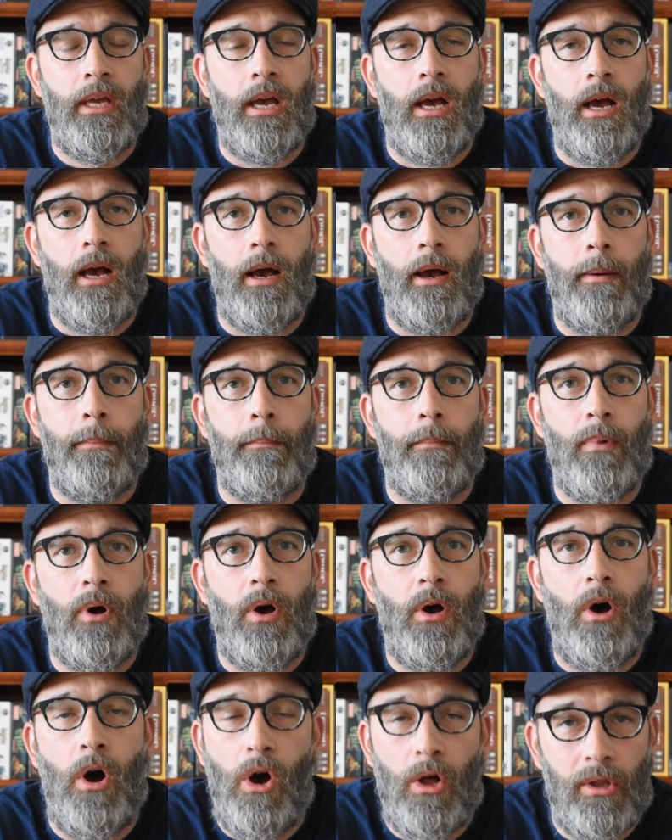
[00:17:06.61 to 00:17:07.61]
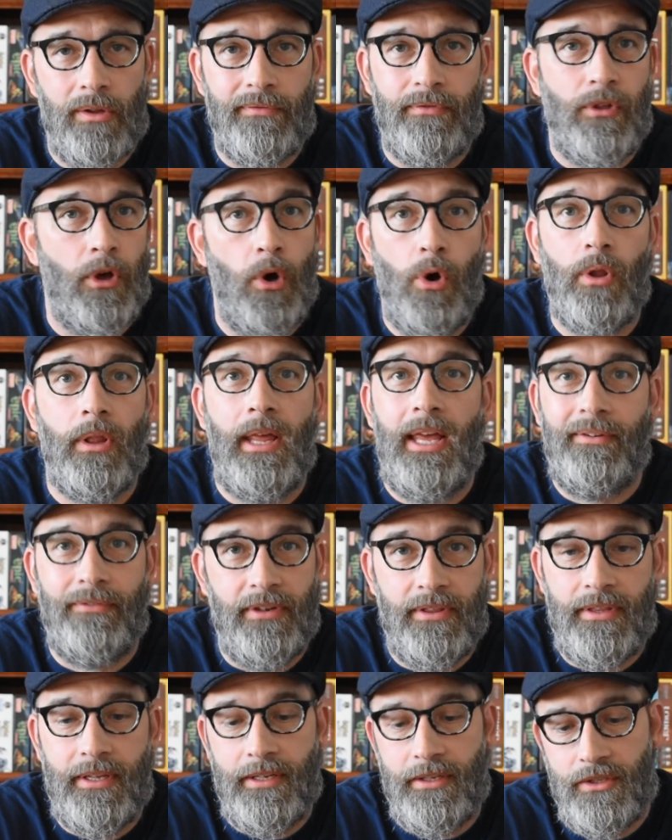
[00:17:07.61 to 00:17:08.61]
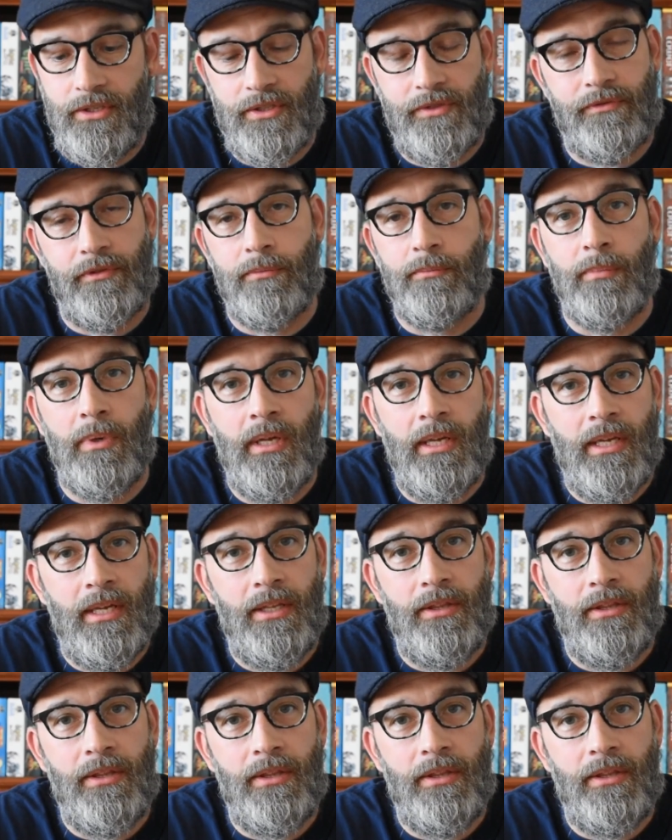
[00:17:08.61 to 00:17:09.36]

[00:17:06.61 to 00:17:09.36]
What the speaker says: everything, just from